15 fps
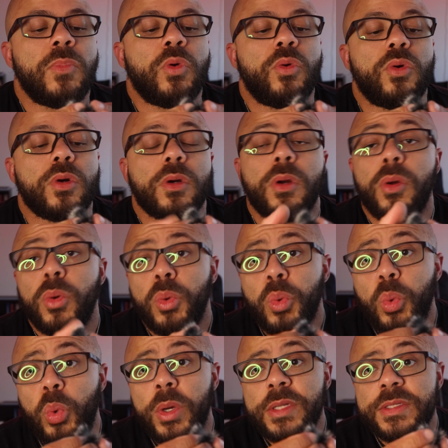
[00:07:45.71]
or
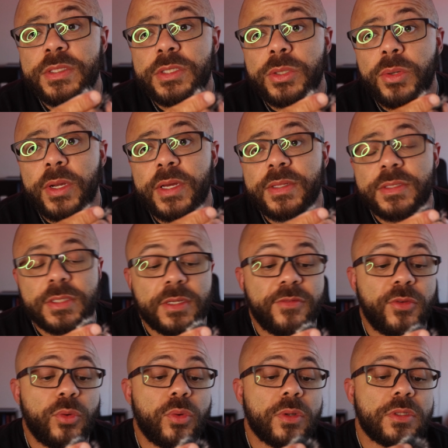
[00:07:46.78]
Windscreens
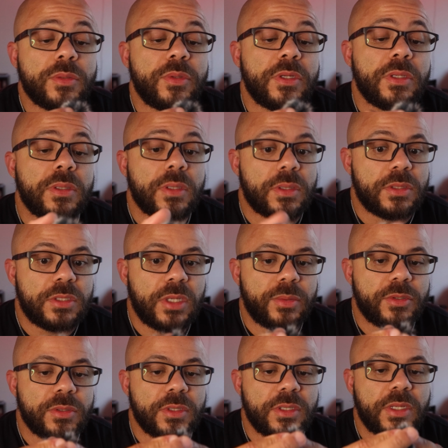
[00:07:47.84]
if you want to be
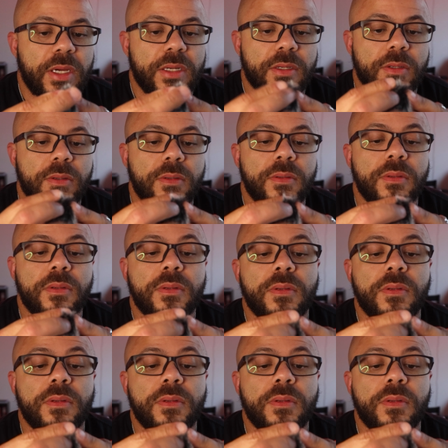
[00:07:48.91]
exceptionally technical.